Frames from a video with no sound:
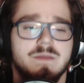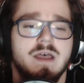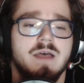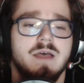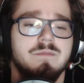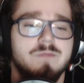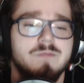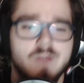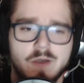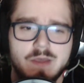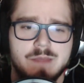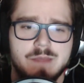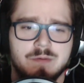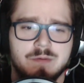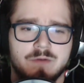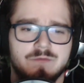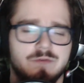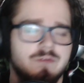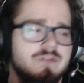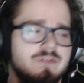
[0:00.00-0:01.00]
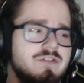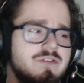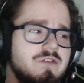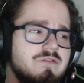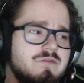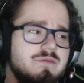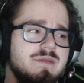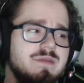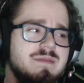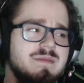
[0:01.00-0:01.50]
No April Fool's jokes
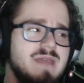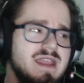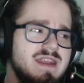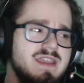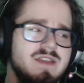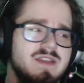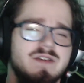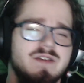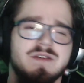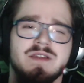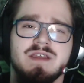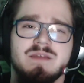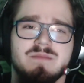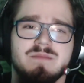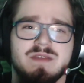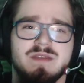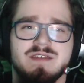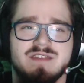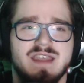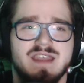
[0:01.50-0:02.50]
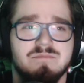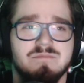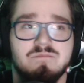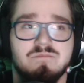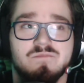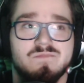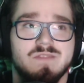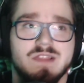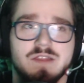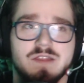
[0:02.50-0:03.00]
will be made here, because I
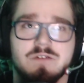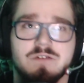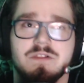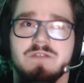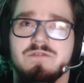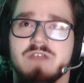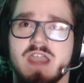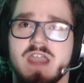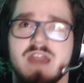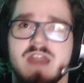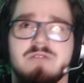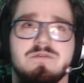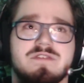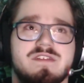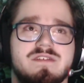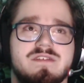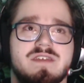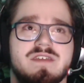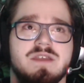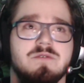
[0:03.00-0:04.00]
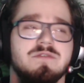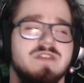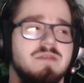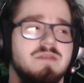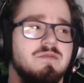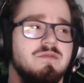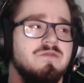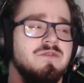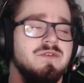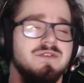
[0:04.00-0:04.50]
literally forgot it was
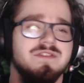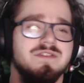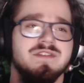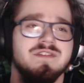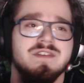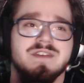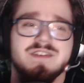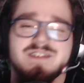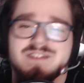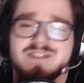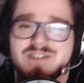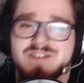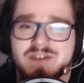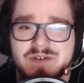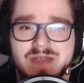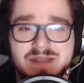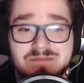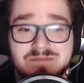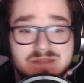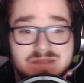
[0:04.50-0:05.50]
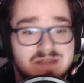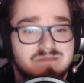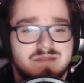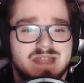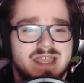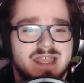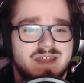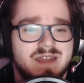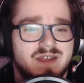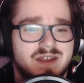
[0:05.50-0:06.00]
April Fool's. So, I didn't
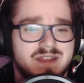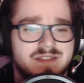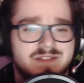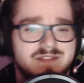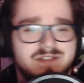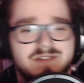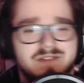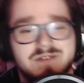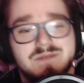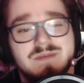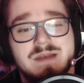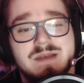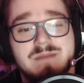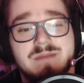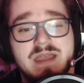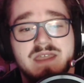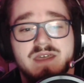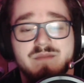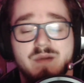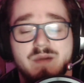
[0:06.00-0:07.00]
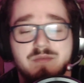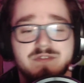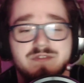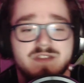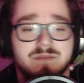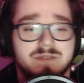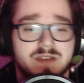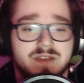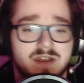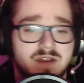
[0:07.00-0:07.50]
plan on it, so I might come up with
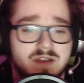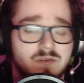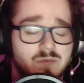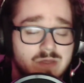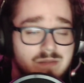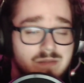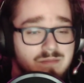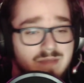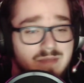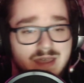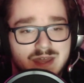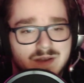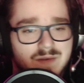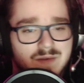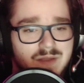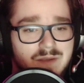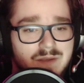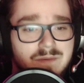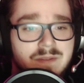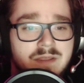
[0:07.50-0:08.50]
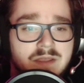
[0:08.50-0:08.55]
something on a whim, but I don't know.